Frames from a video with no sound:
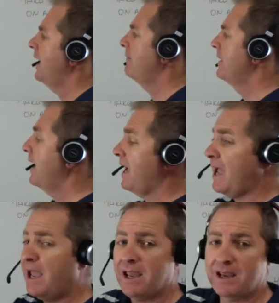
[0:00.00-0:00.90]

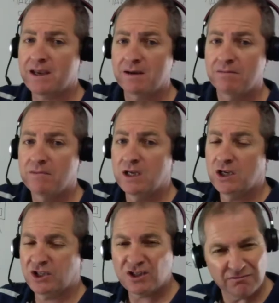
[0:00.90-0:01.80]
A,
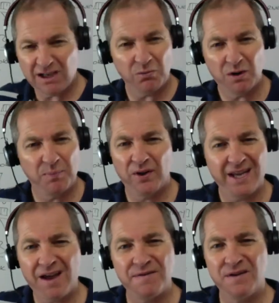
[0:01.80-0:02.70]
she doesn't really want to put
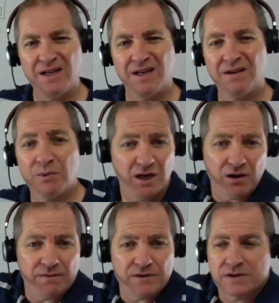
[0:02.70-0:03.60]
the effort in.
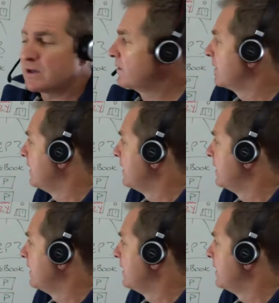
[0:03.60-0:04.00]
None of us do.